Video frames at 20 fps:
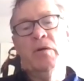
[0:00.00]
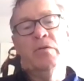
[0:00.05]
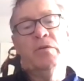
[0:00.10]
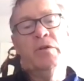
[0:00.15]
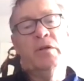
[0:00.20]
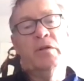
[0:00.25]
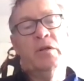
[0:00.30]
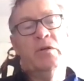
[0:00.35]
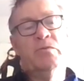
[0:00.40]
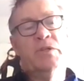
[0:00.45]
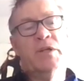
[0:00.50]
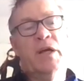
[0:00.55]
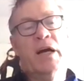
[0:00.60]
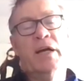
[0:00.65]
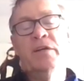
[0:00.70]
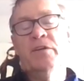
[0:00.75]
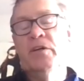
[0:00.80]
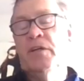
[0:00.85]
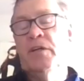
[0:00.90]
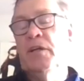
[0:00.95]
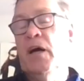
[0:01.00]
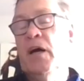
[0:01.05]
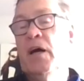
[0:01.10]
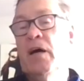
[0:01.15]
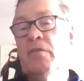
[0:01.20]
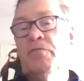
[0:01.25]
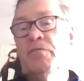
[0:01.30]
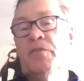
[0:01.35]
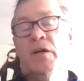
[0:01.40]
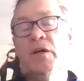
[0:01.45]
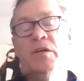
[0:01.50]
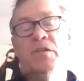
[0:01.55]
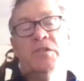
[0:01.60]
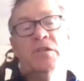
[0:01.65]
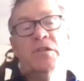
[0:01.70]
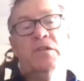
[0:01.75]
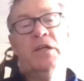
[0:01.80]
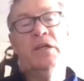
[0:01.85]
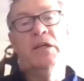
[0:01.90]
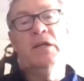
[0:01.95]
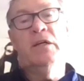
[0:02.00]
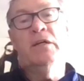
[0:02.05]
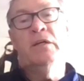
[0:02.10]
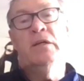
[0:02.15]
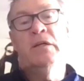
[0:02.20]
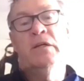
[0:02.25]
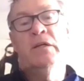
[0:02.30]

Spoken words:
I think there was 18,500 there.